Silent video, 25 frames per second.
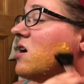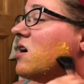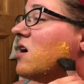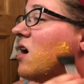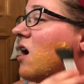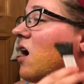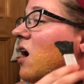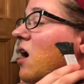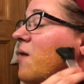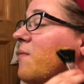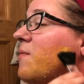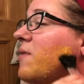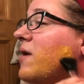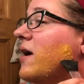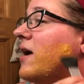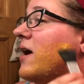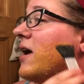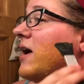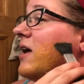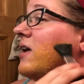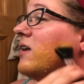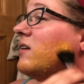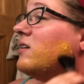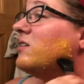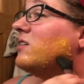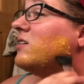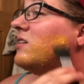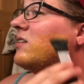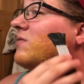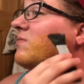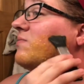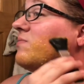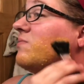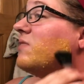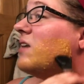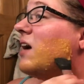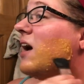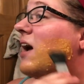Um, and
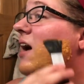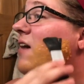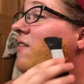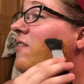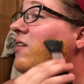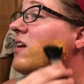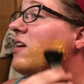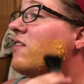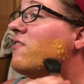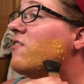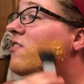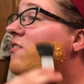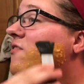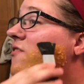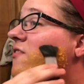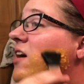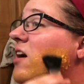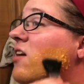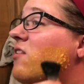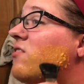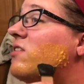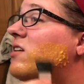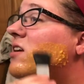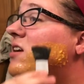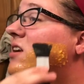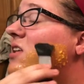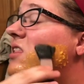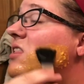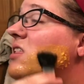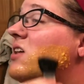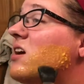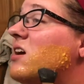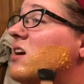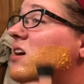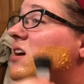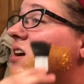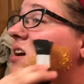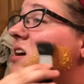I haven't ever found
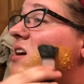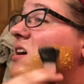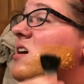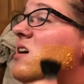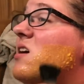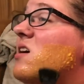anything